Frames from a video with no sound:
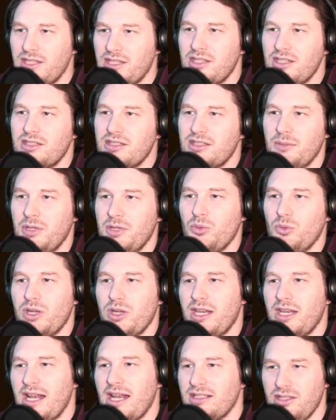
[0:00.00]
into something we
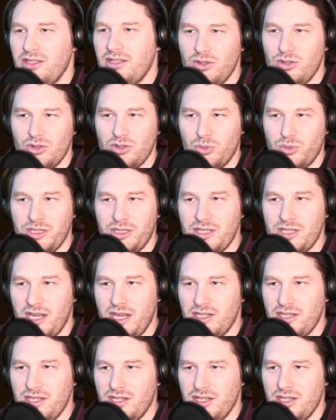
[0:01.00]
can actually use, which is
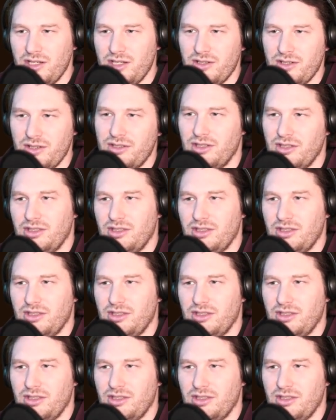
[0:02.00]
engineers.